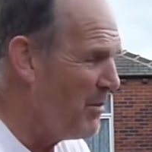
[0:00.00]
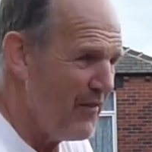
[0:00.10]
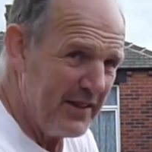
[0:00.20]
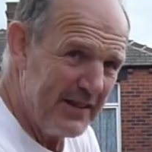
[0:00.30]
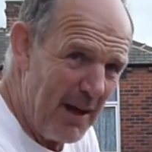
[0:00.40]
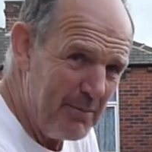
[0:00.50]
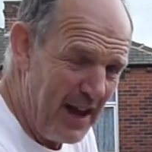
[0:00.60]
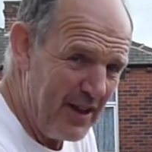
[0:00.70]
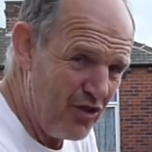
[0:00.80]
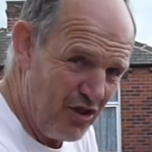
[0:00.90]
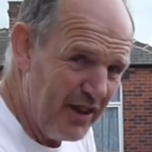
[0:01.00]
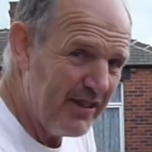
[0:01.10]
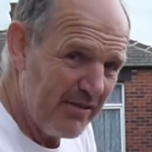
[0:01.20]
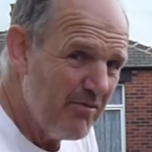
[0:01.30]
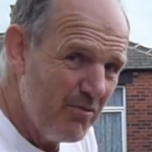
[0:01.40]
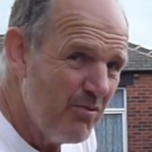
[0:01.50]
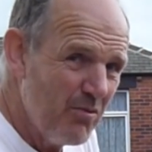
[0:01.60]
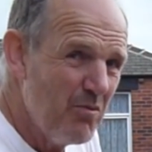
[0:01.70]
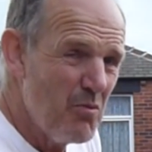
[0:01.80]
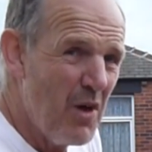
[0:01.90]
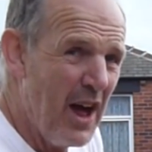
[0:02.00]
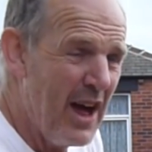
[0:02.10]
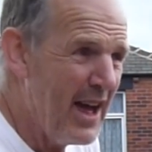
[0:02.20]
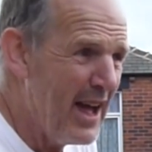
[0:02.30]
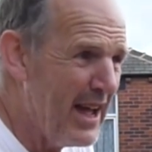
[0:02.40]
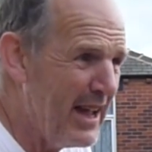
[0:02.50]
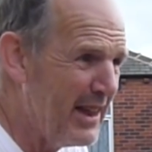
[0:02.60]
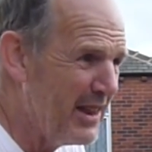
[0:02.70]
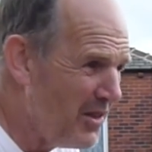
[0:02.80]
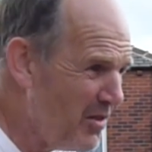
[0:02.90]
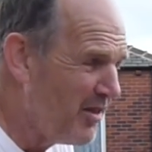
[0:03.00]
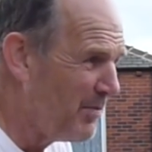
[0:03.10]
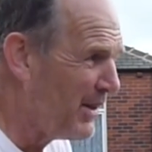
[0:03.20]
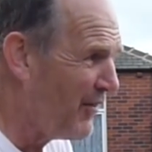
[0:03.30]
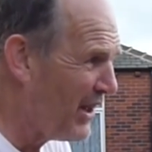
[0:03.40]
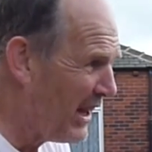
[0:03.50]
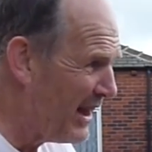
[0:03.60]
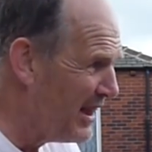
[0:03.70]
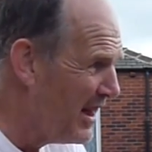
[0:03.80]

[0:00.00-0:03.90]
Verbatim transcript: of it's damn dangerous. Uh, specifically,